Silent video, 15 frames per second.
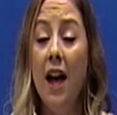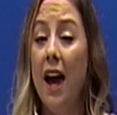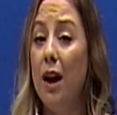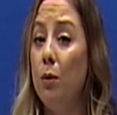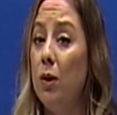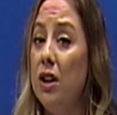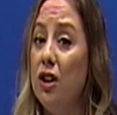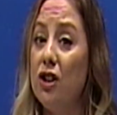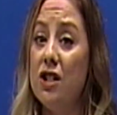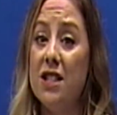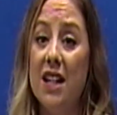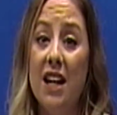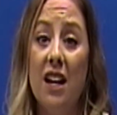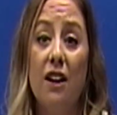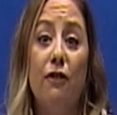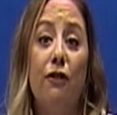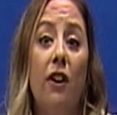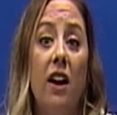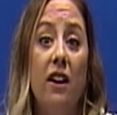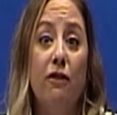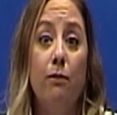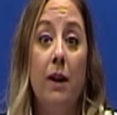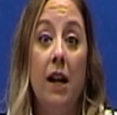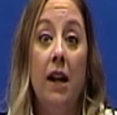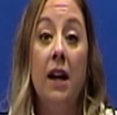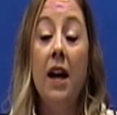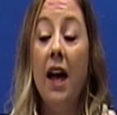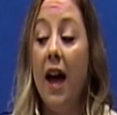And when you're sitting in front of me